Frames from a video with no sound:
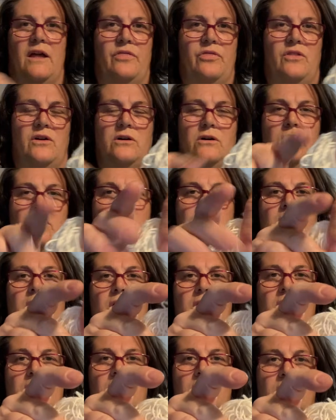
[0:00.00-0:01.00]
the
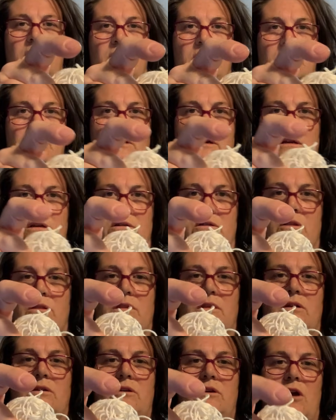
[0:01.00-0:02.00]

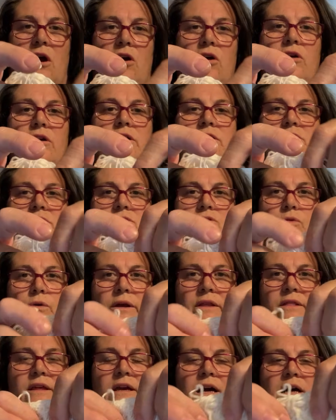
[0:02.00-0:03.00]
yarn is
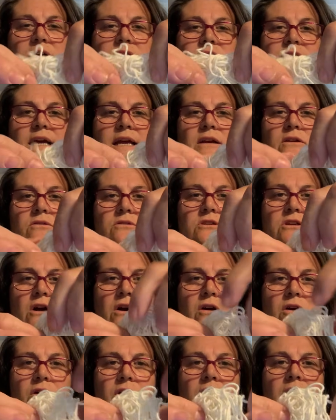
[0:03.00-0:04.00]
going, the untangled
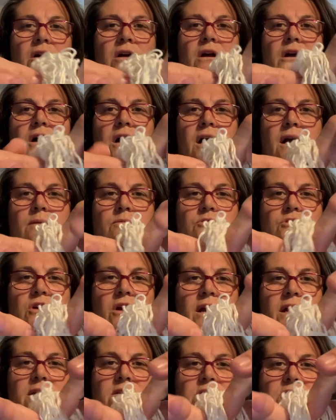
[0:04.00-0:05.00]
yarn, I'm
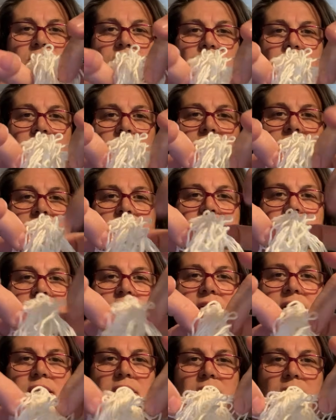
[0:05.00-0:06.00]
trying to very
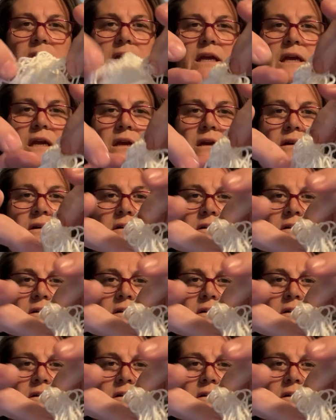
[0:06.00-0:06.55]
gently